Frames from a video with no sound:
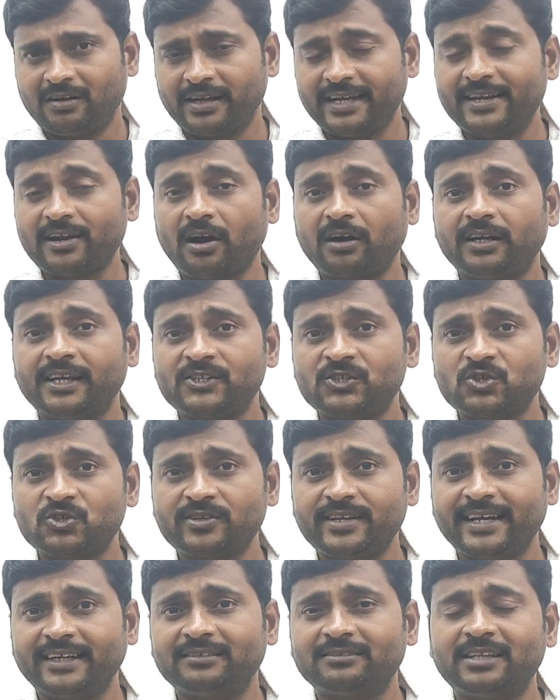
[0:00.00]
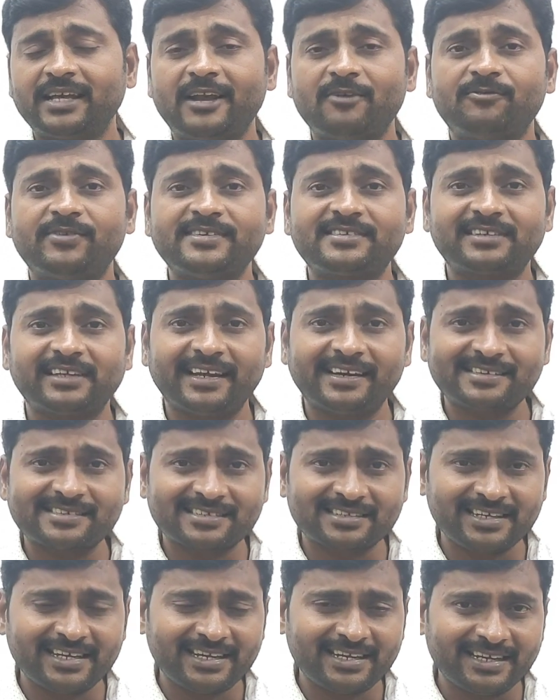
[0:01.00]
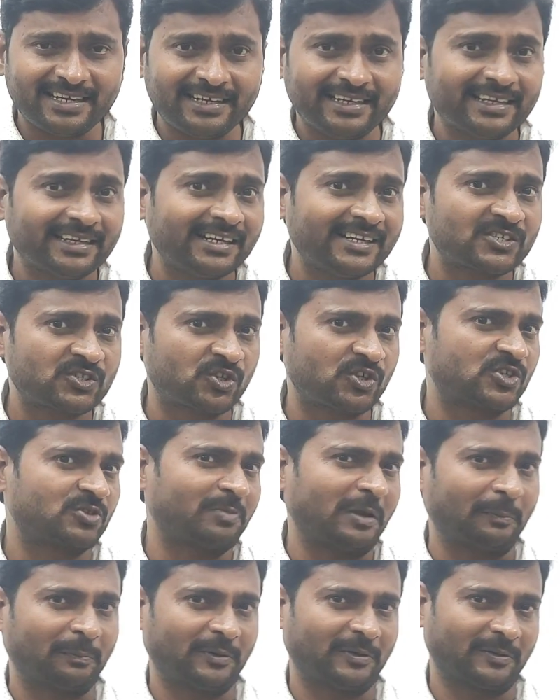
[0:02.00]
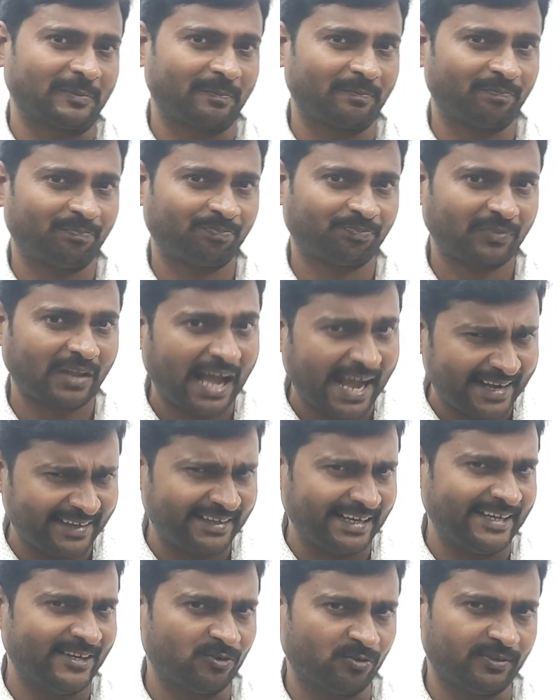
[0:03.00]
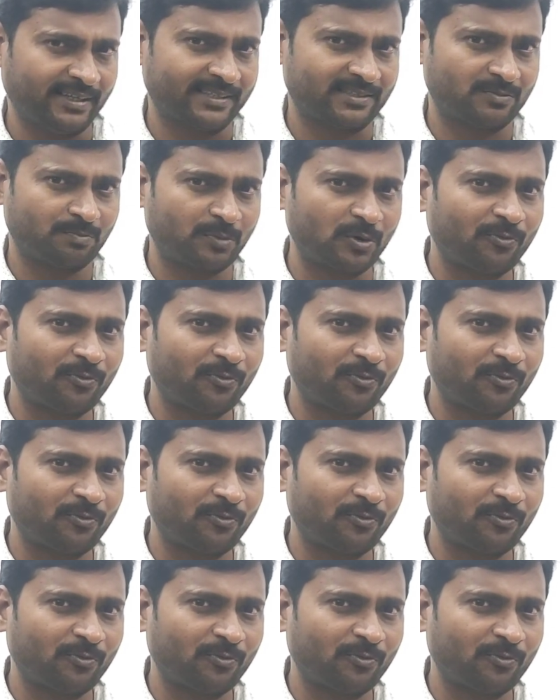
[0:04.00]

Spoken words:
in order to get the efficiency in English newspaper. I tell you that.